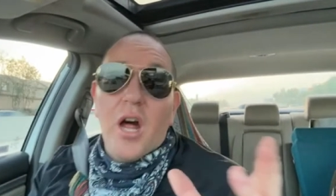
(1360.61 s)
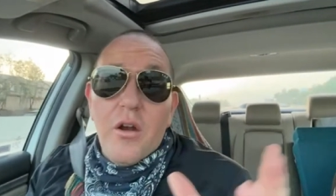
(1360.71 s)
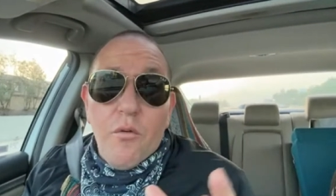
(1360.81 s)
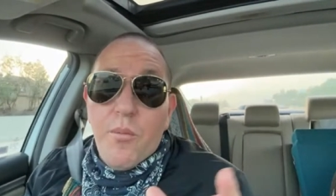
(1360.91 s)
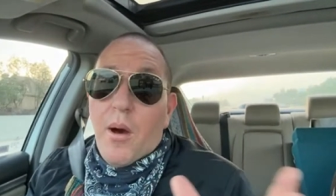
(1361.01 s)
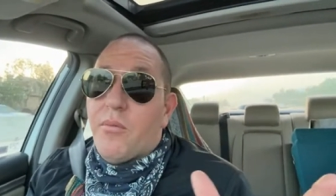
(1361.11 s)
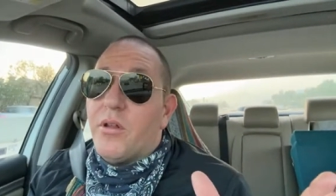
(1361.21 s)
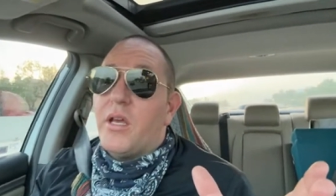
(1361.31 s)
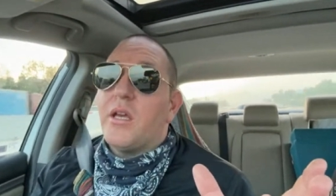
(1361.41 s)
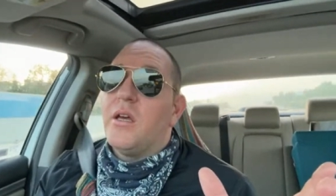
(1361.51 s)
It's not a
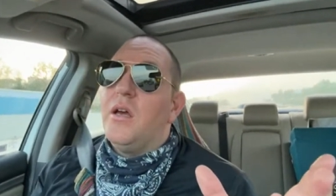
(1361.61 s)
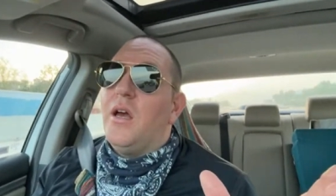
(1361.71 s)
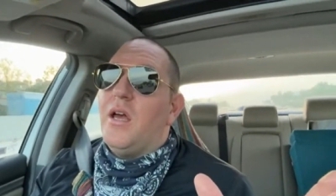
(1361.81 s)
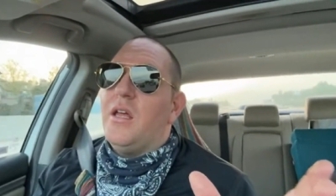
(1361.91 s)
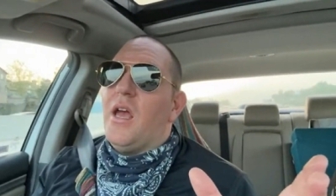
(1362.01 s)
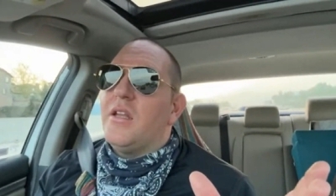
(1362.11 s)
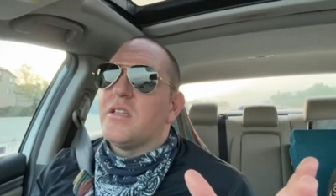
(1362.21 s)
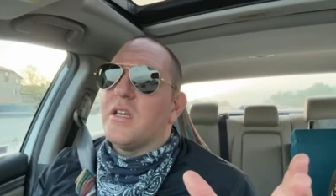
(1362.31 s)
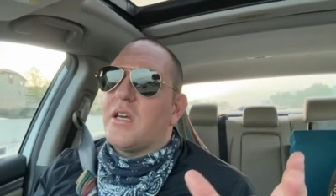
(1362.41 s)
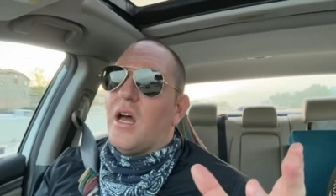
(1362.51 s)
republic.
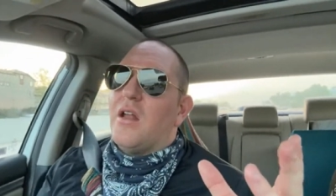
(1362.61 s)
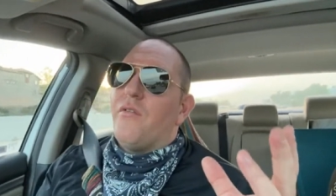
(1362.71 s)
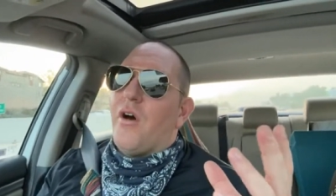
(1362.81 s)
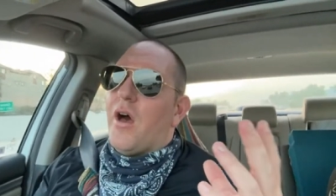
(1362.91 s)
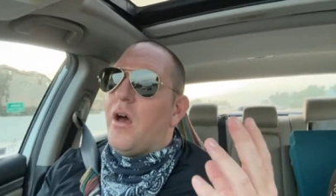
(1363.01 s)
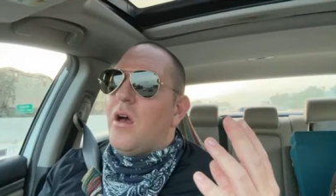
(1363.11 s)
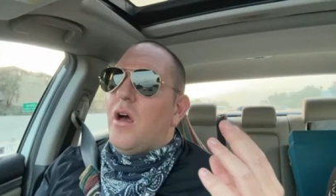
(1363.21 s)
It's like kind of a